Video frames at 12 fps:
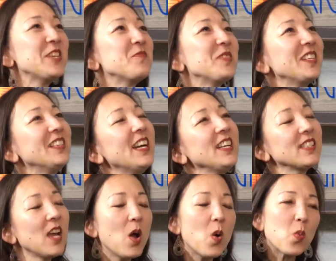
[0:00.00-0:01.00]
You realize,
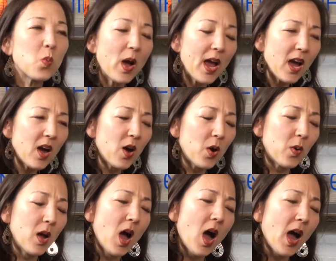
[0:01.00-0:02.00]
wow,
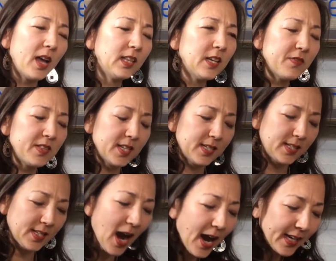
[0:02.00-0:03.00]
I live in this
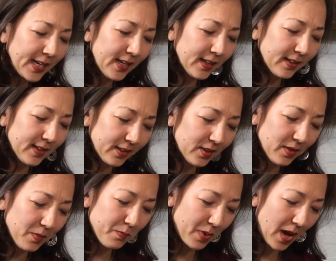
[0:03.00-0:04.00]
tiny little
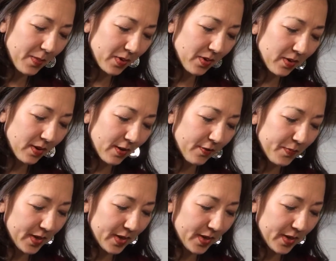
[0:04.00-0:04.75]
bubble of